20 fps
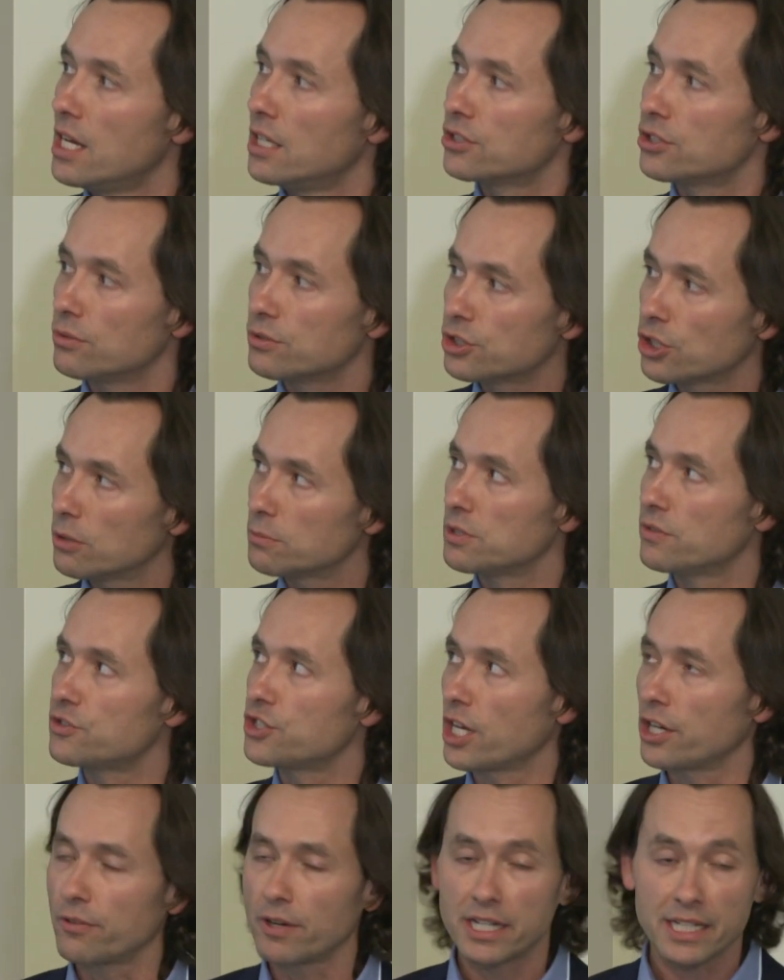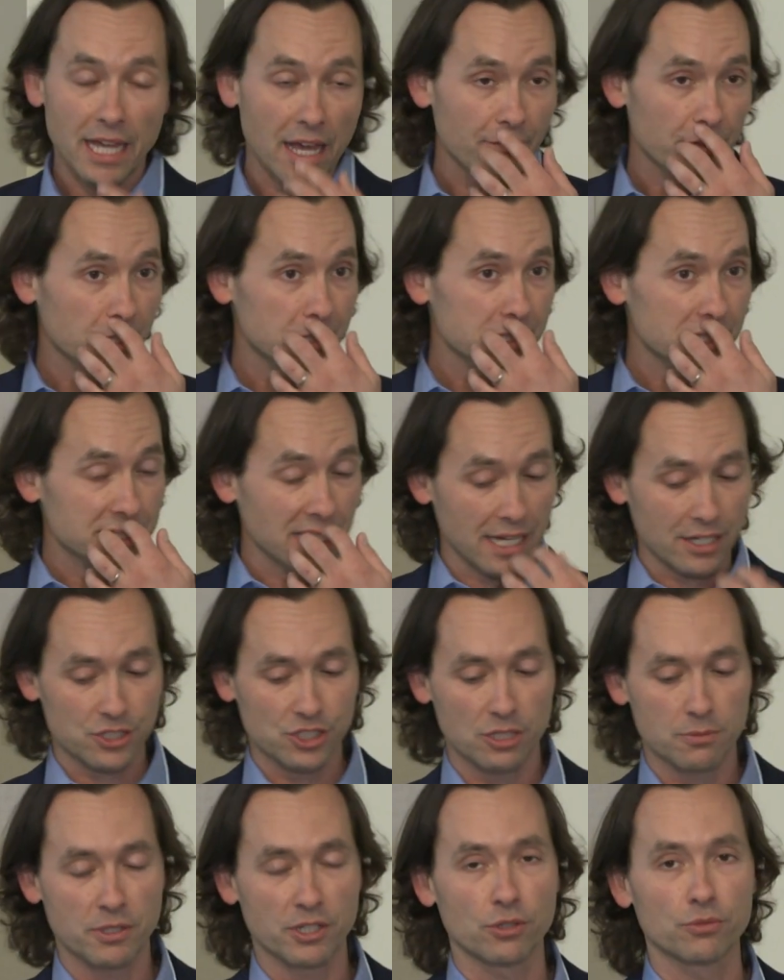So in terms of generating evidence, it's
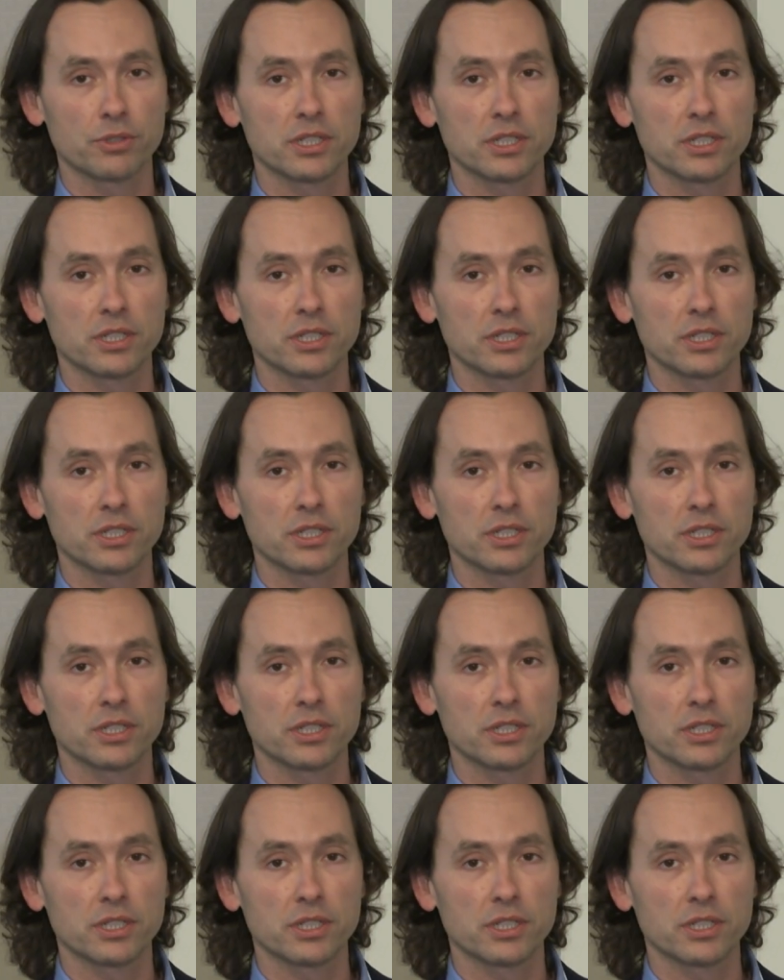actually been a